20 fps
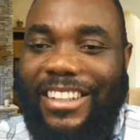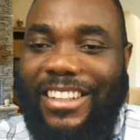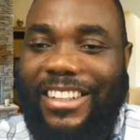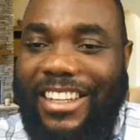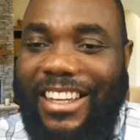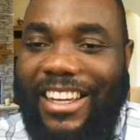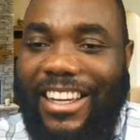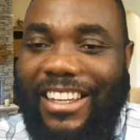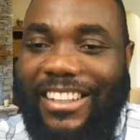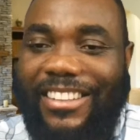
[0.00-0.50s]

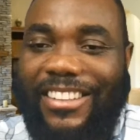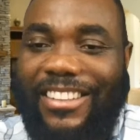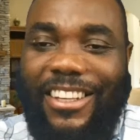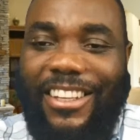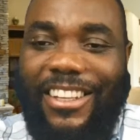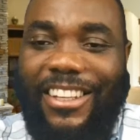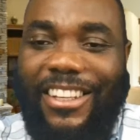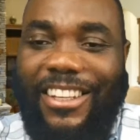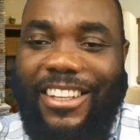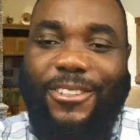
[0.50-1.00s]
Thank
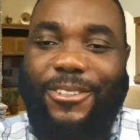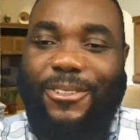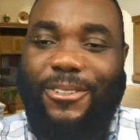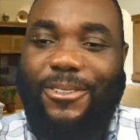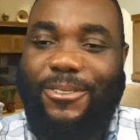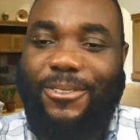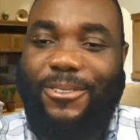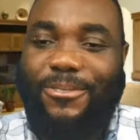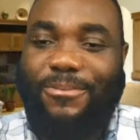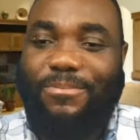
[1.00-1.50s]
you.
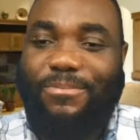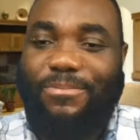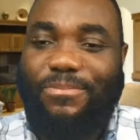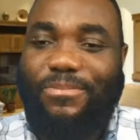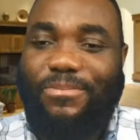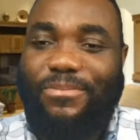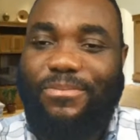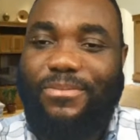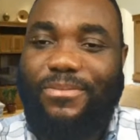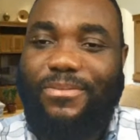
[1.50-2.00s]

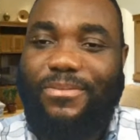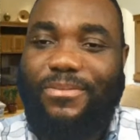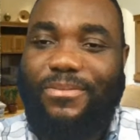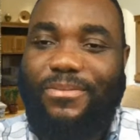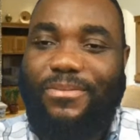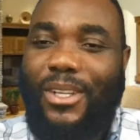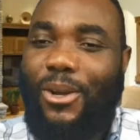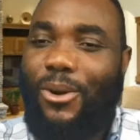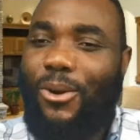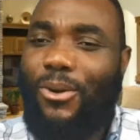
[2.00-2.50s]

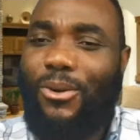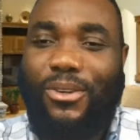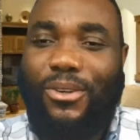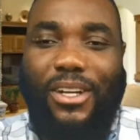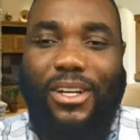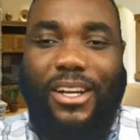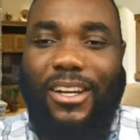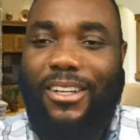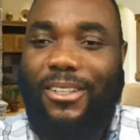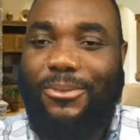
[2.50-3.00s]
Oh,
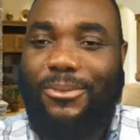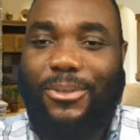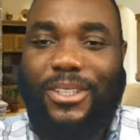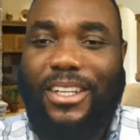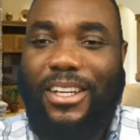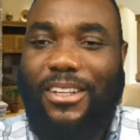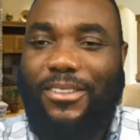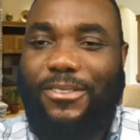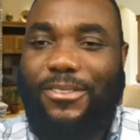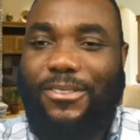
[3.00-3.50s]
God. We got
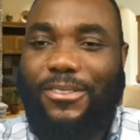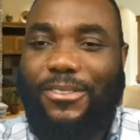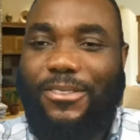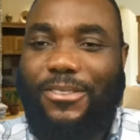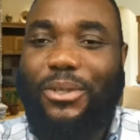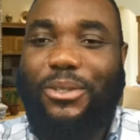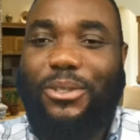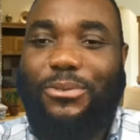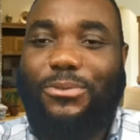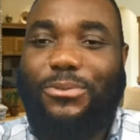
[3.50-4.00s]
some
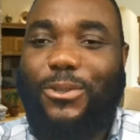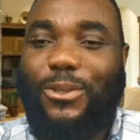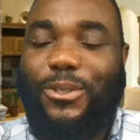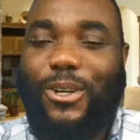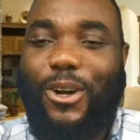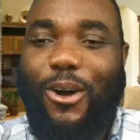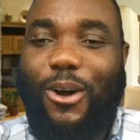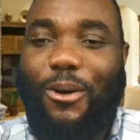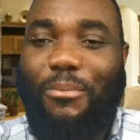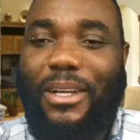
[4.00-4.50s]
beautiful
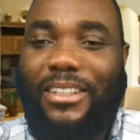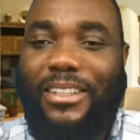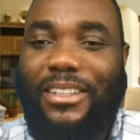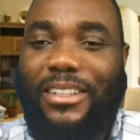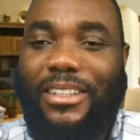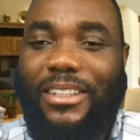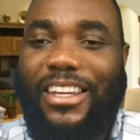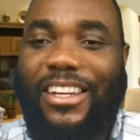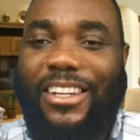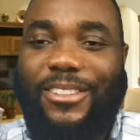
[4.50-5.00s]
comments here
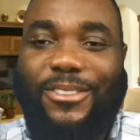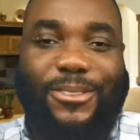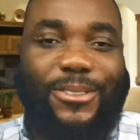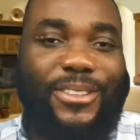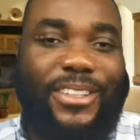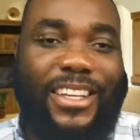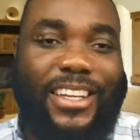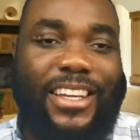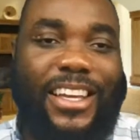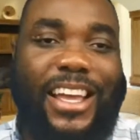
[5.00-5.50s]
today.
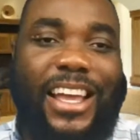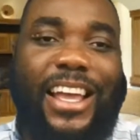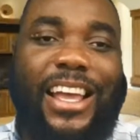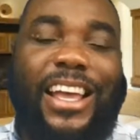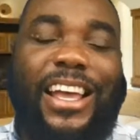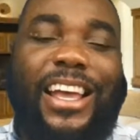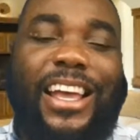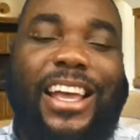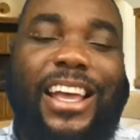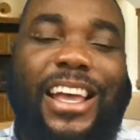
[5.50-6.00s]

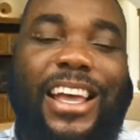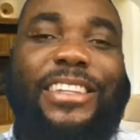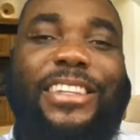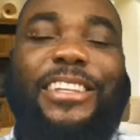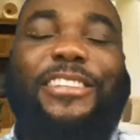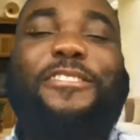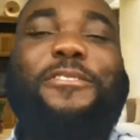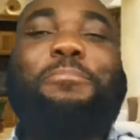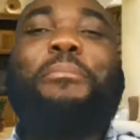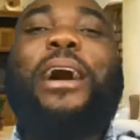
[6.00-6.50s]
This
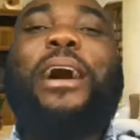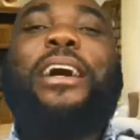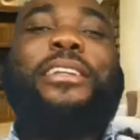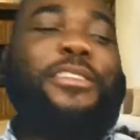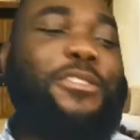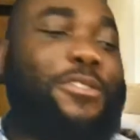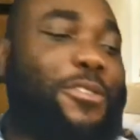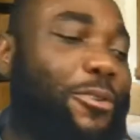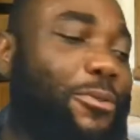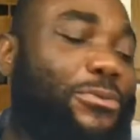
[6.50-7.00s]
man is on
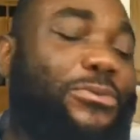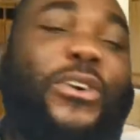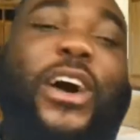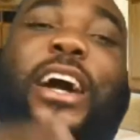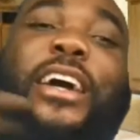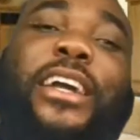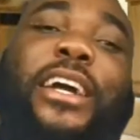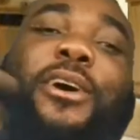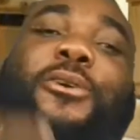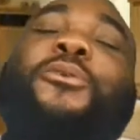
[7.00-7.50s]
fire.
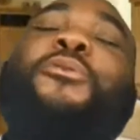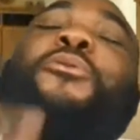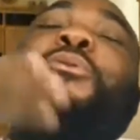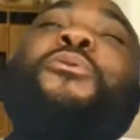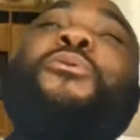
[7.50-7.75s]
Oh,